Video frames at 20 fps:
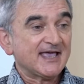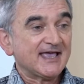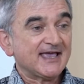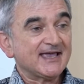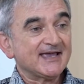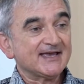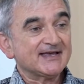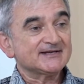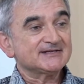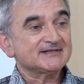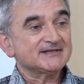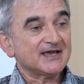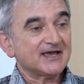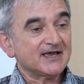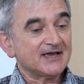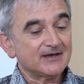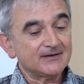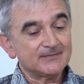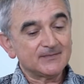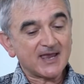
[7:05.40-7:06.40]
and
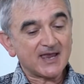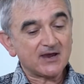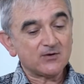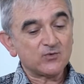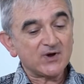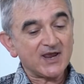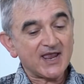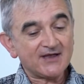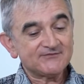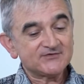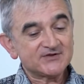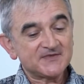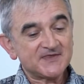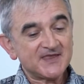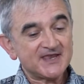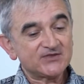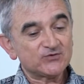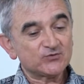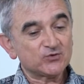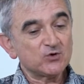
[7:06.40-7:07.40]
uh, and we have to
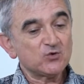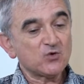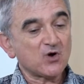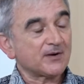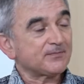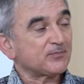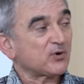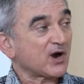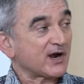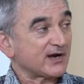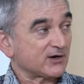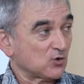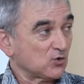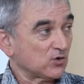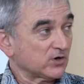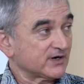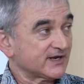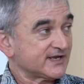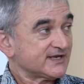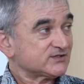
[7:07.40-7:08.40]
think through our
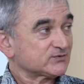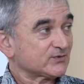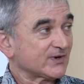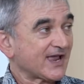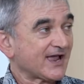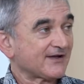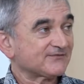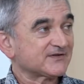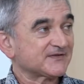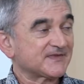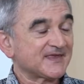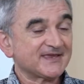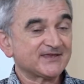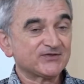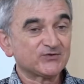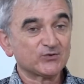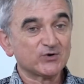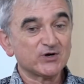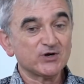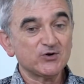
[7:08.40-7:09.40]
priorities. We have to
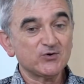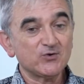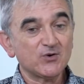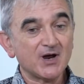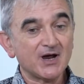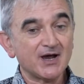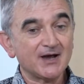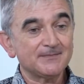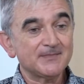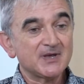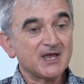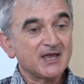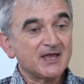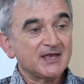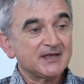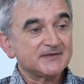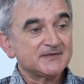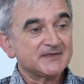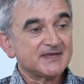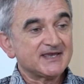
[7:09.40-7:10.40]
think through
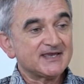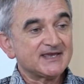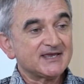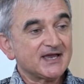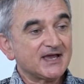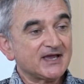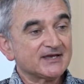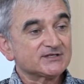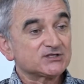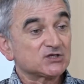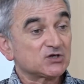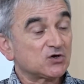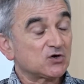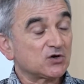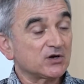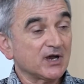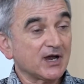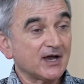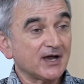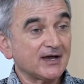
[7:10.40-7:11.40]
the
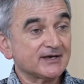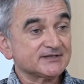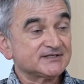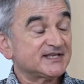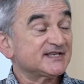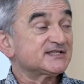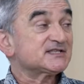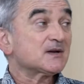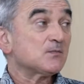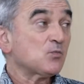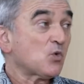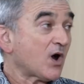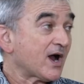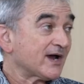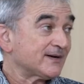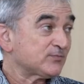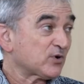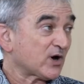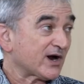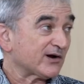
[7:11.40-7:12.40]

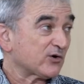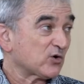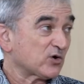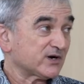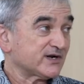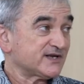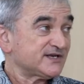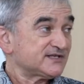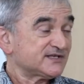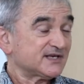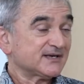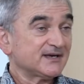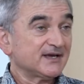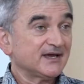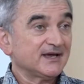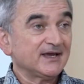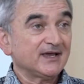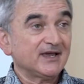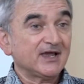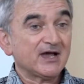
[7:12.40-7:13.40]
system-wide priorities.
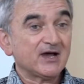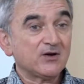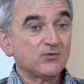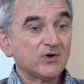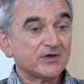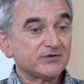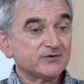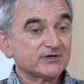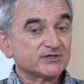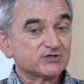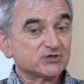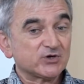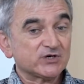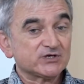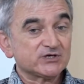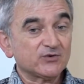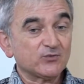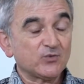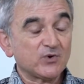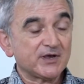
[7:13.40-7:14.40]
whether it's
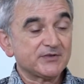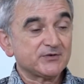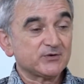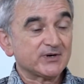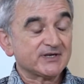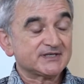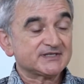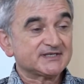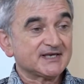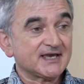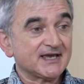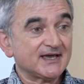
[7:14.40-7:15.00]
whether it's